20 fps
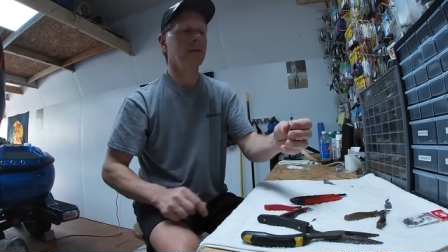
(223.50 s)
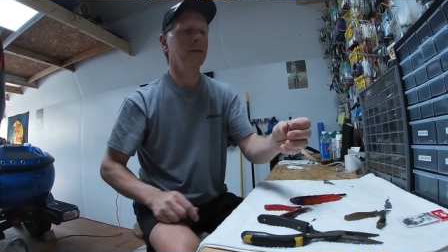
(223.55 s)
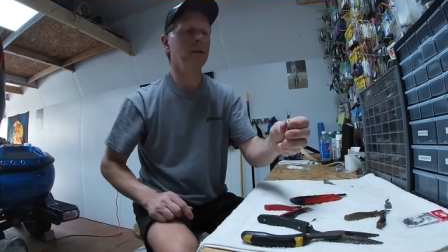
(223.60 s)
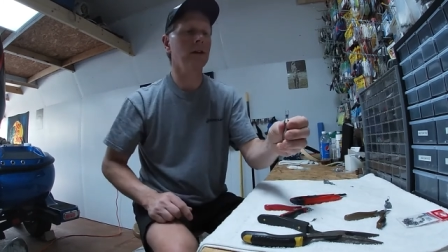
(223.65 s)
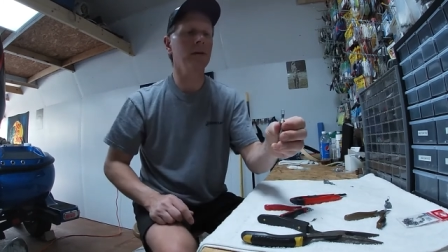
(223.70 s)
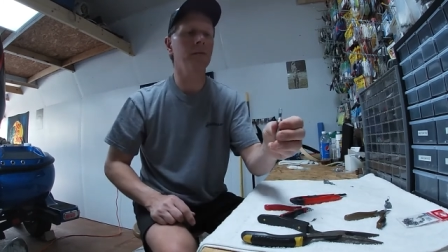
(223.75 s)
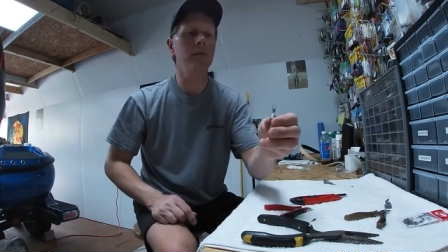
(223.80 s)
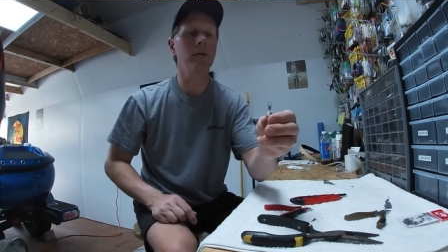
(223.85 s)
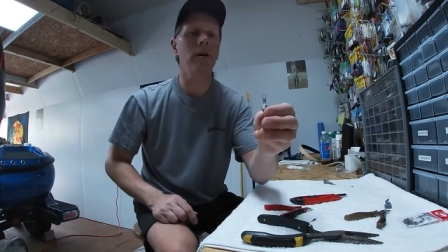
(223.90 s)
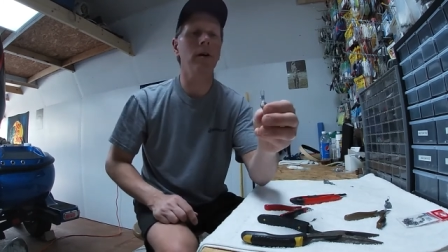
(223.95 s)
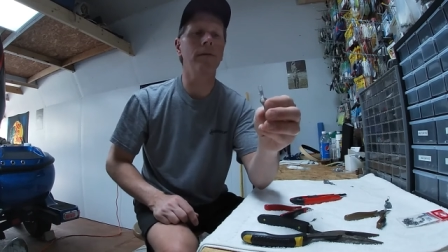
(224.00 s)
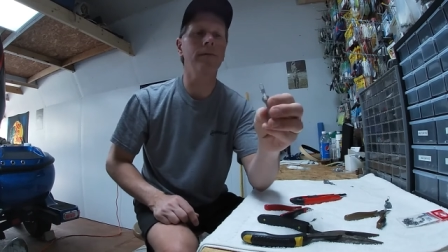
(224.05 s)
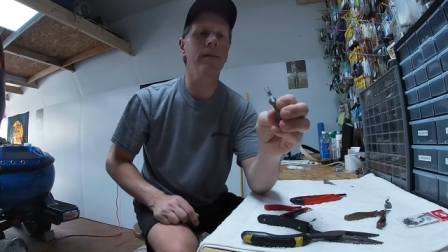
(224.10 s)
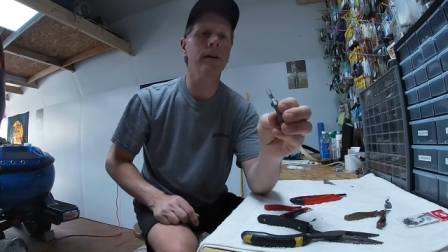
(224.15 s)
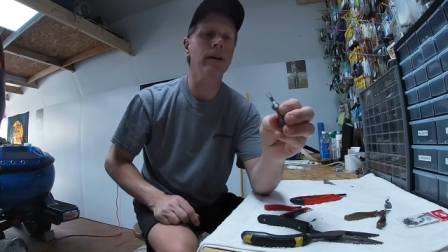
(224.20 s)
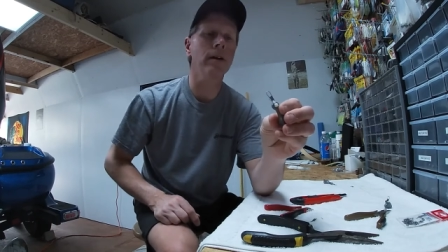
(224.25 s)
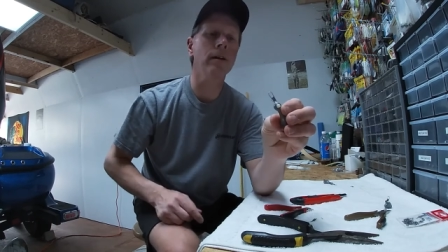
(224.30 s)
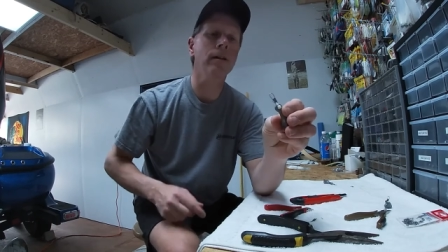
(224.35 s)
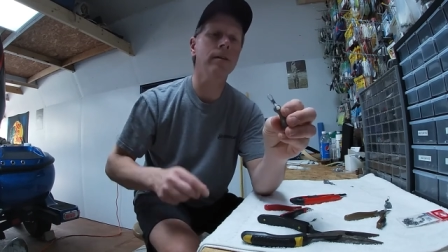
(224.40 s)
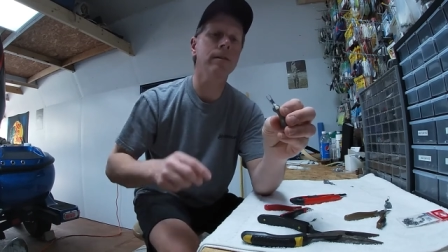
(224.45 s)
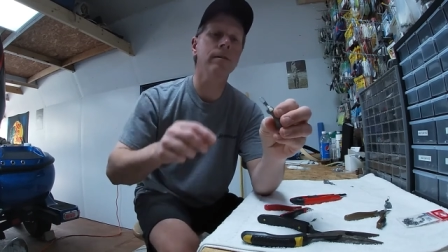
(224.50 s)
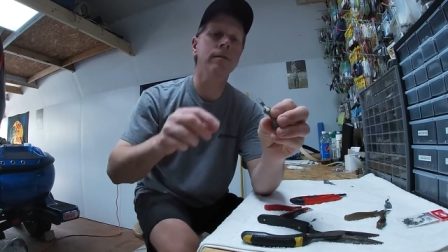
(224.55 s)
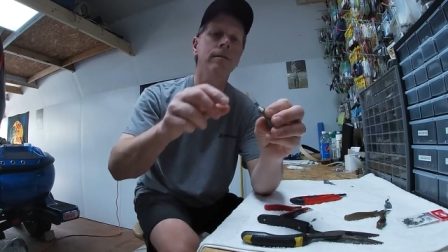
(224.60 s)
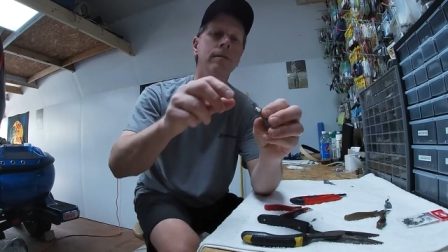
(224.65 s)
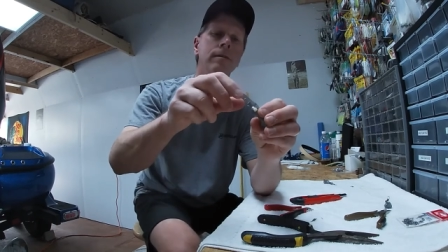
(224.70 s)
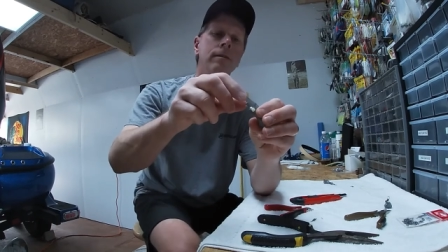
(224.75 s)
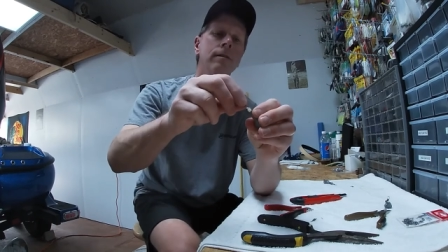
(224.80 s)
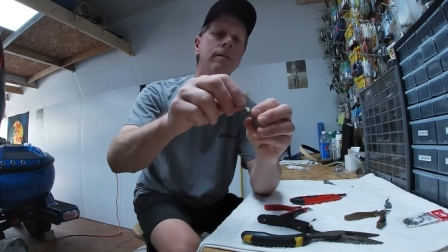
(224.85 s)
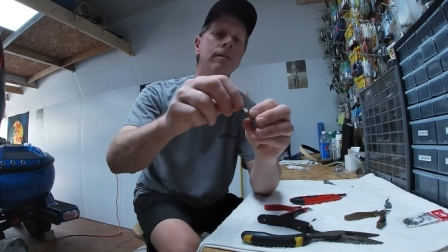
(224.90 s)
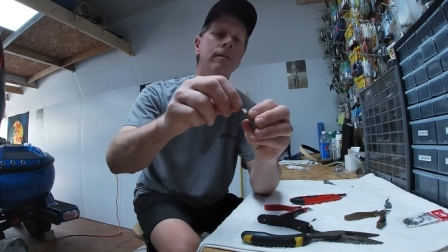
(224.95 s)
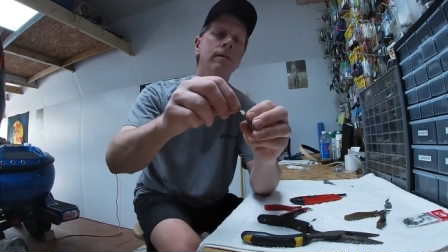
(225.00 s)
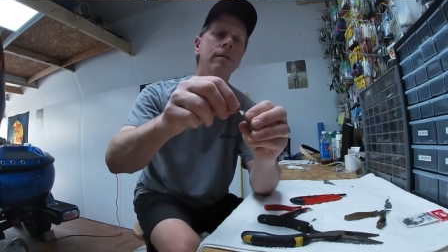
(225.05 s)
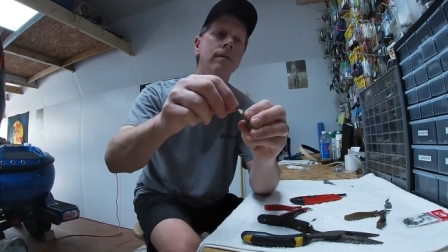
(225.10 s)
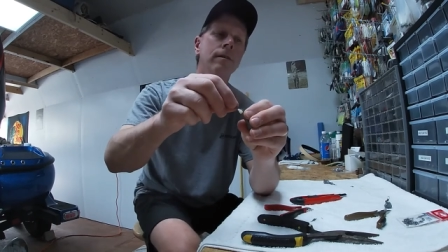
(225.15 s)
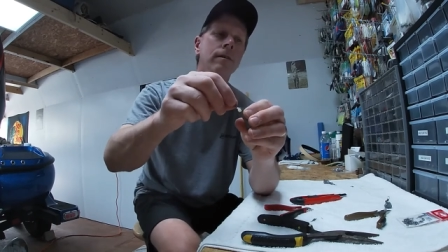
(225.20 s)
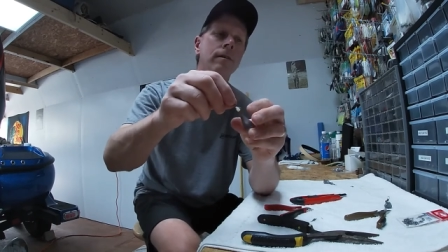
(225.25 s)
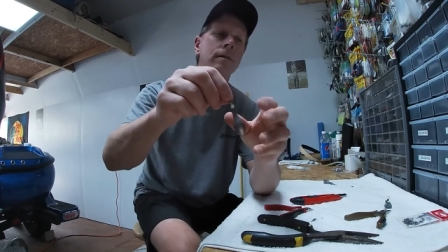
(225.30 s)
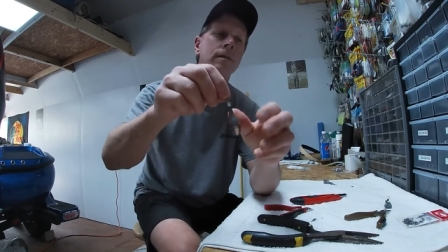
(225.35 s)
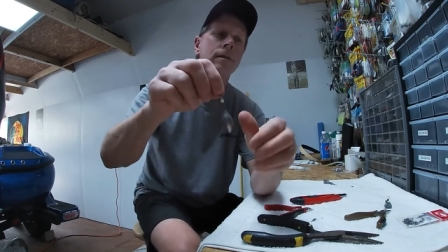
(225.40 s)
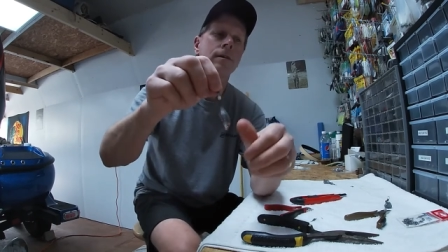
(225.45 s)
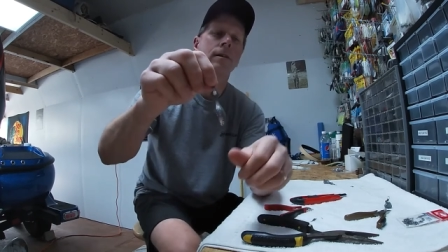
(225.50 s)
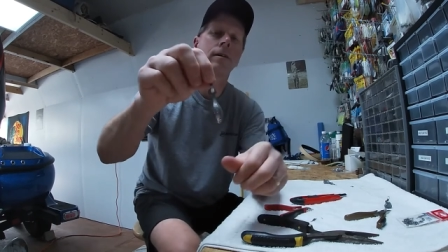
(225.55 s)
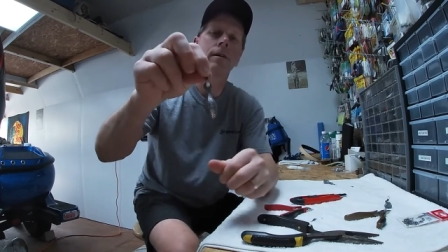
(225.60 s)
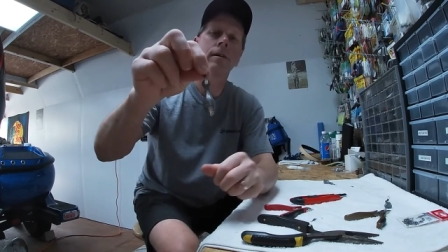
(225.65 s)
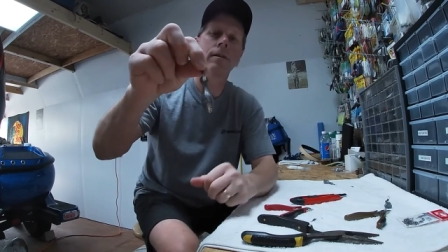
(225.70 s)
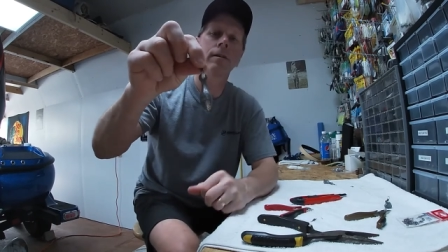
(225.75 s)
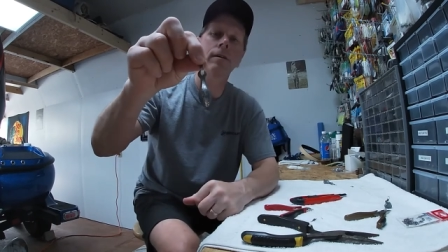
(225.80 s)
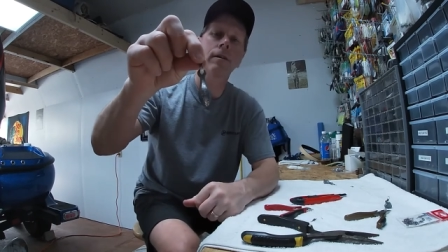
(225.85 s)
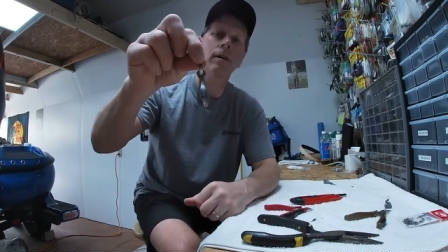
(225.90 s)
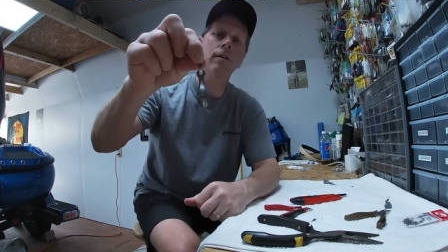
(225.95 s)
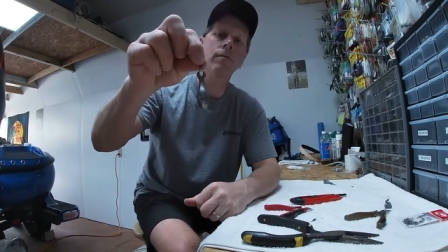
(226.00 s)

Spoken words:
clip it off there. You